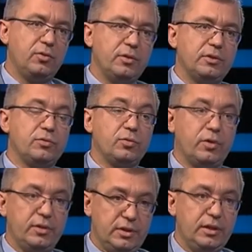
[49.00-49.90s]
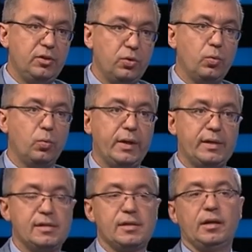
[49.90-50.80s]
order to continue
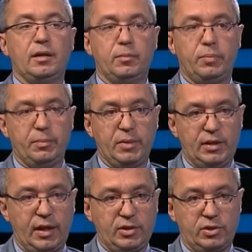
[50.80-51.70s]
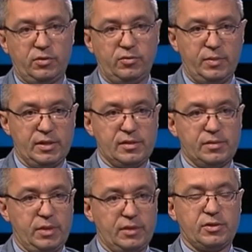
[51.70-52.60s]
with implementation of
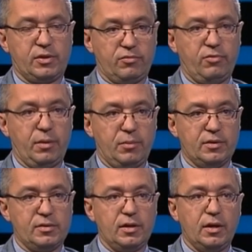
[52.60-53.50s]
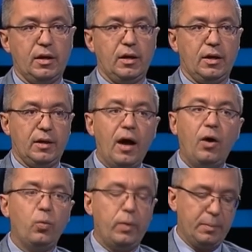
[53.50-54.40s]
Minsk agreement.
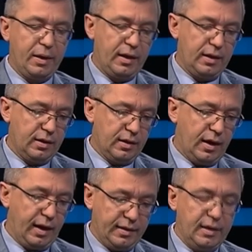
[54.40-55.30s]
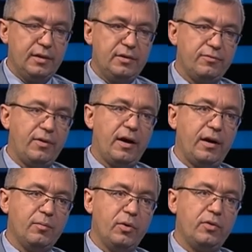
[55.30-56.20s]
Now we may
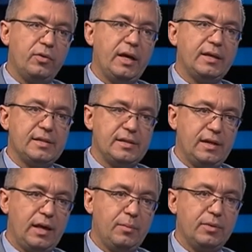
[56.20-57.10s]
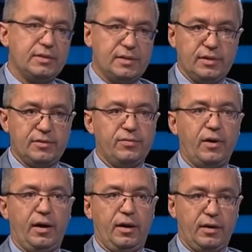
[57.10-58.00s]
identify more or less stable
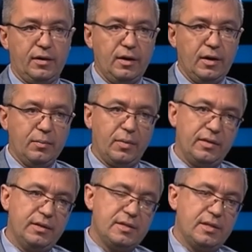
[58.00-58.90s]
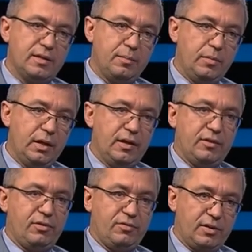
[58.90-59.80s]
ceasefire, but this is a
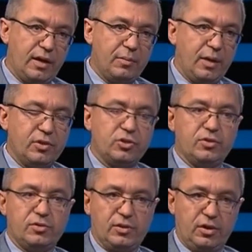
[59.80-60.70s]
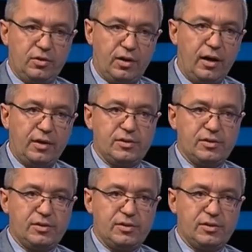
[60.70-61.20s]
military dimension, hard